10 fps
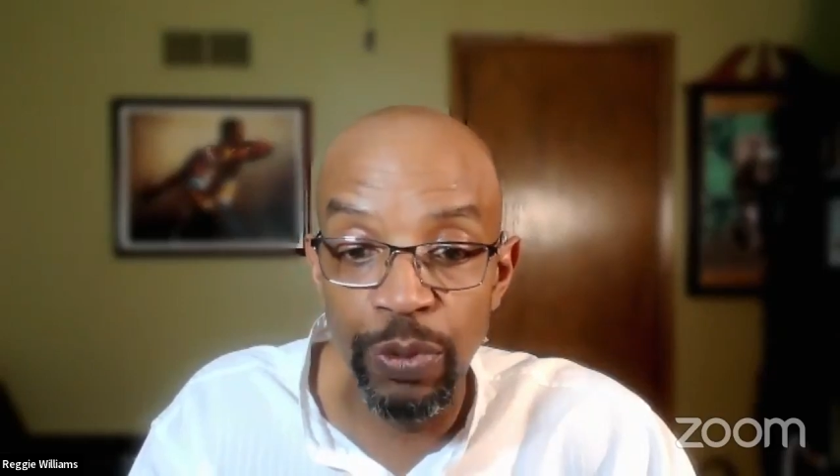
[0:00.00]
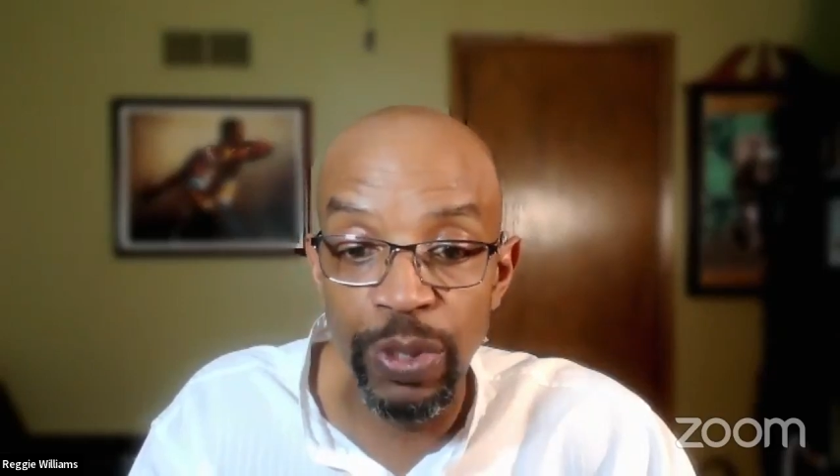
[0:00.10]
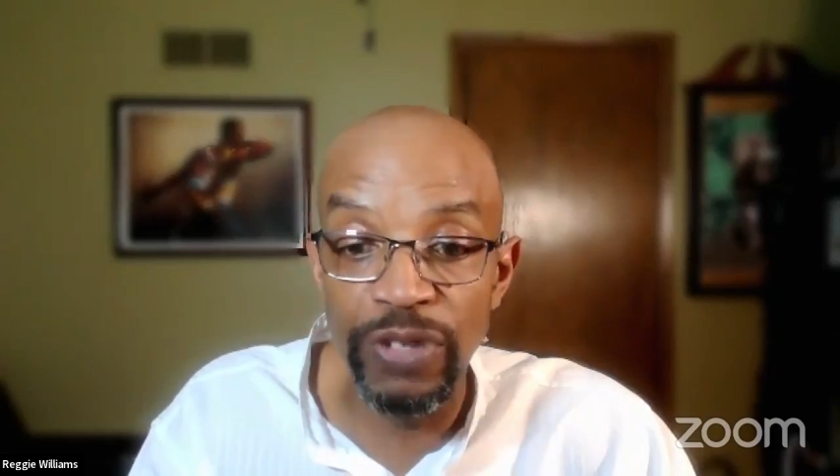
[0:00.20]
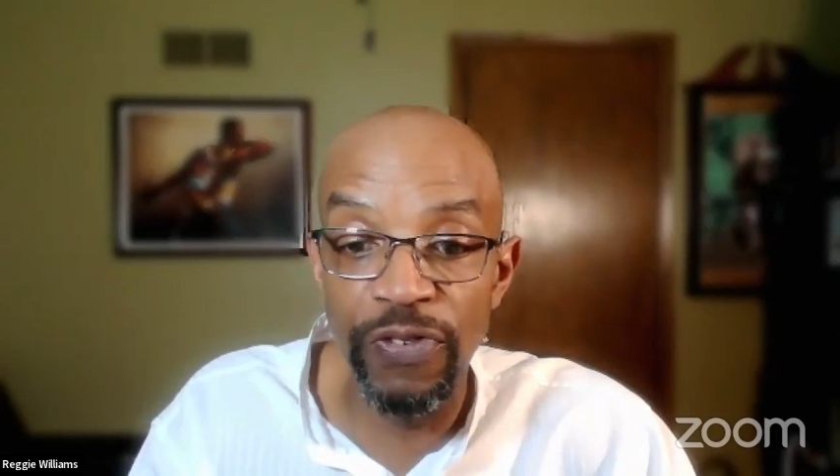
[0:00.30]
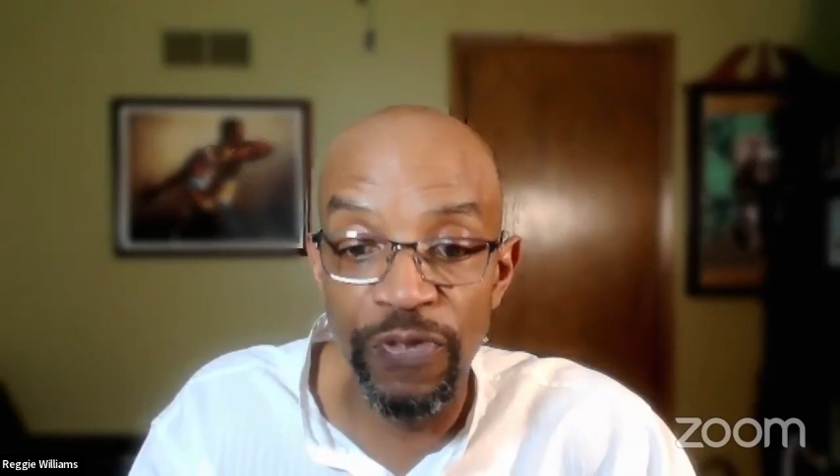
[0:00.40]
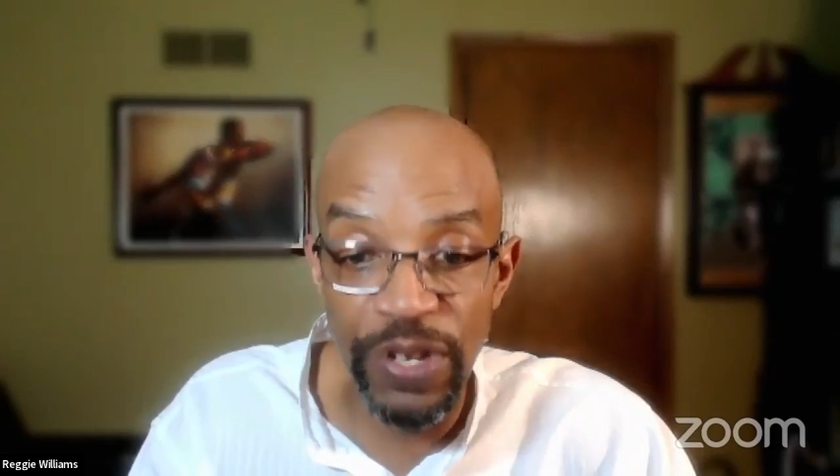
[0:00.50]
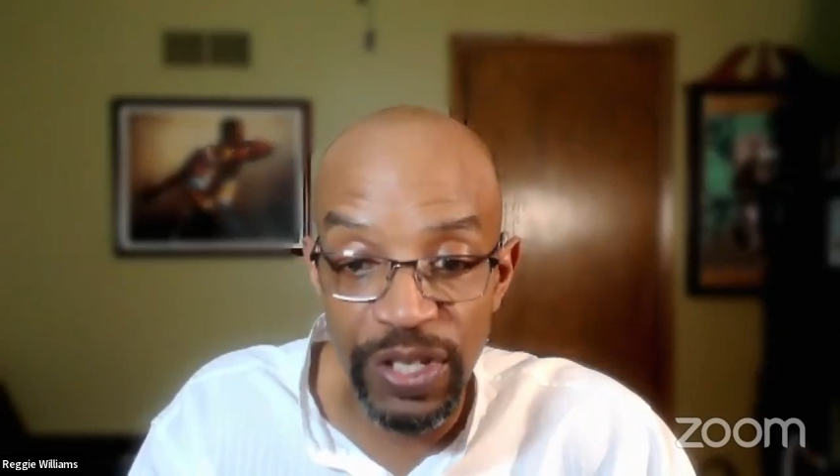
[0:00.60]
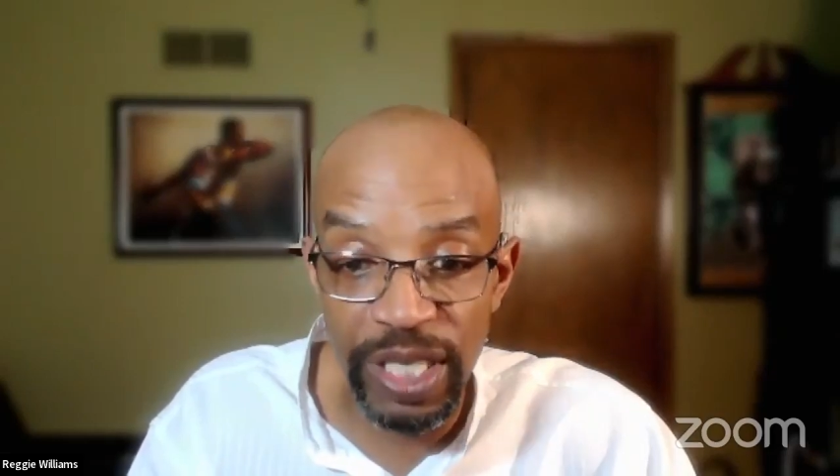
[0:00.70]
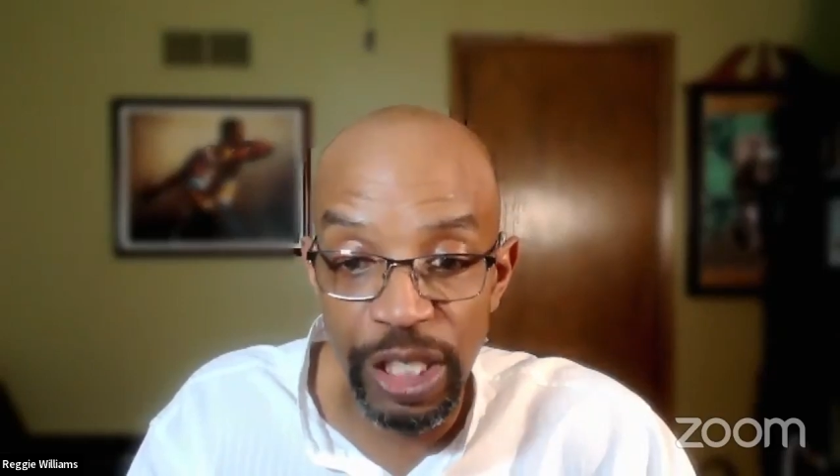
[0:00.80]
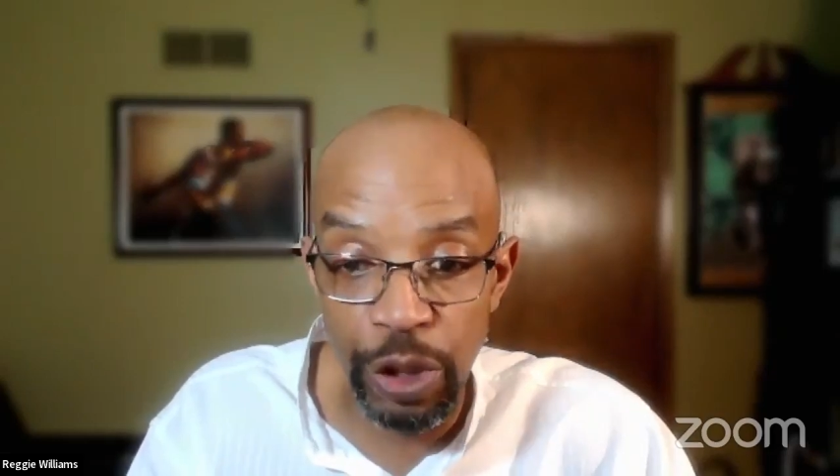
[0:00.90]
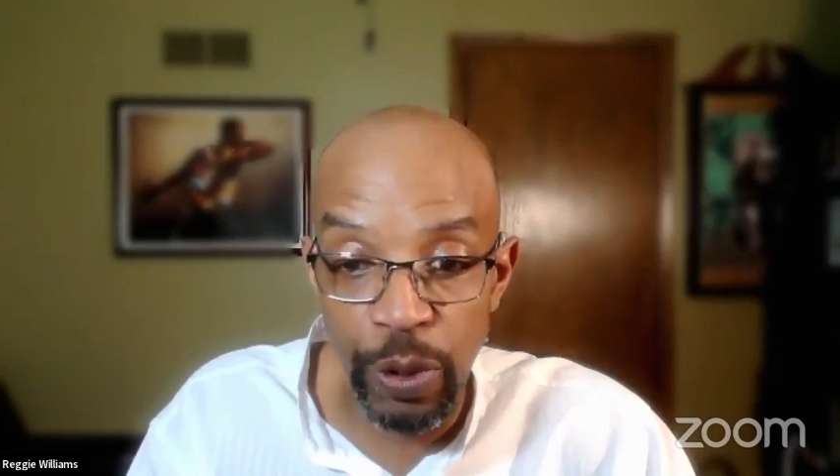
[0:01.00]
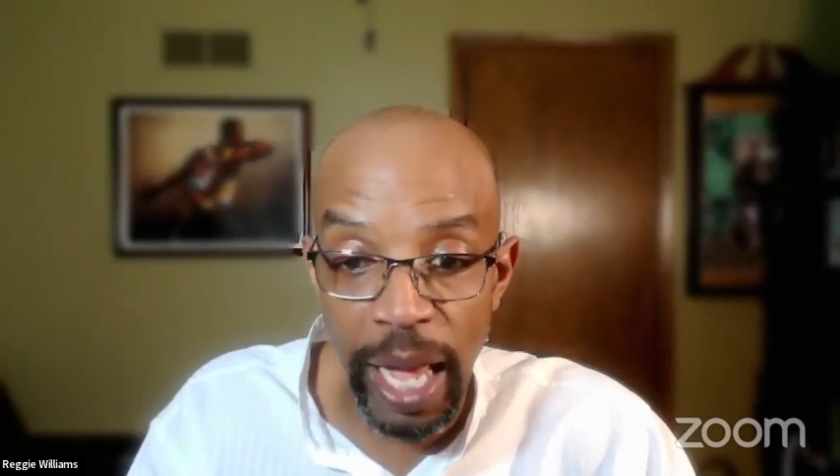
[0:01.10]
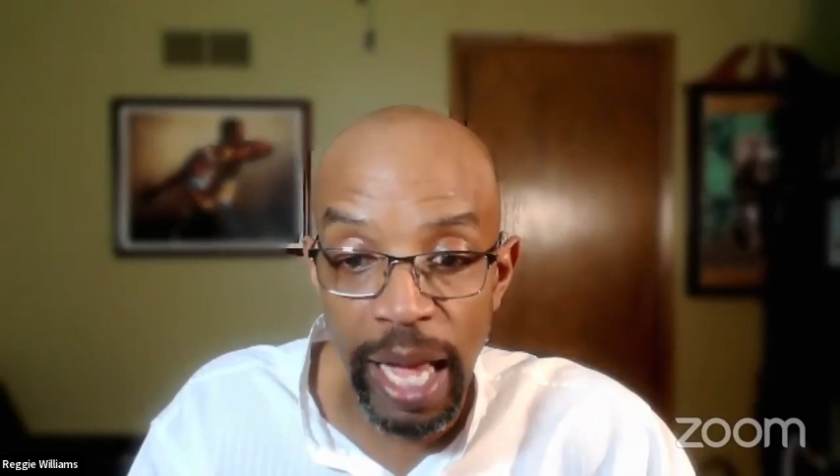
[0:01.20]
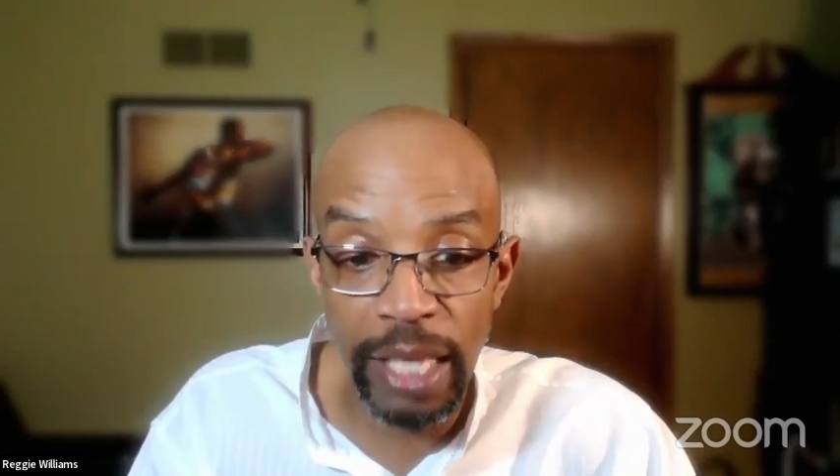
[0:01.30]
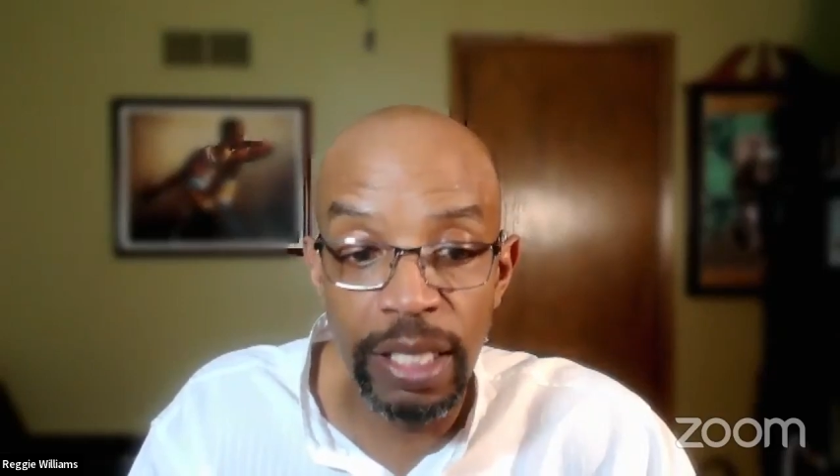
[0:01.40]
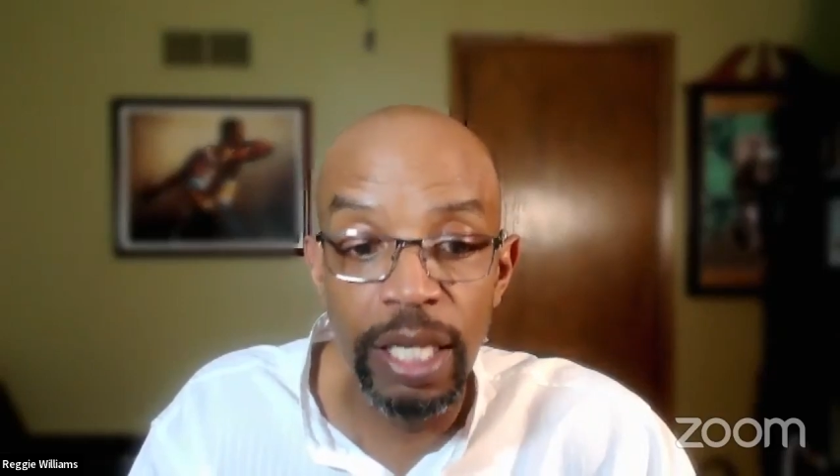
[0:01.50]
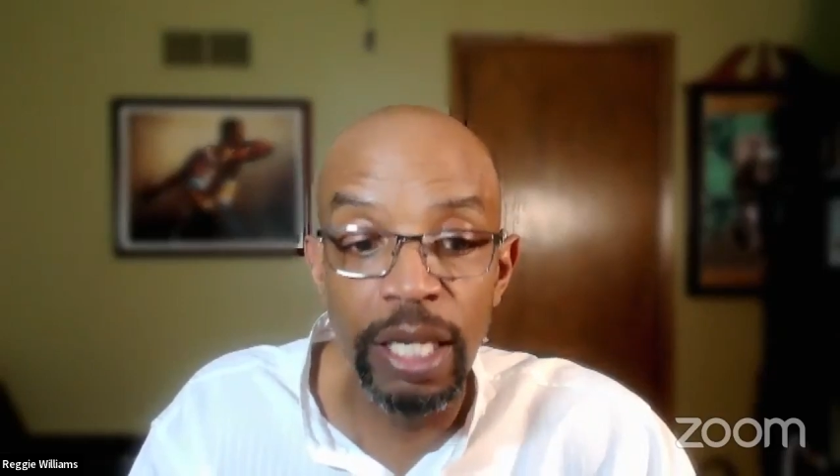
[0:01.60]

was physically dragged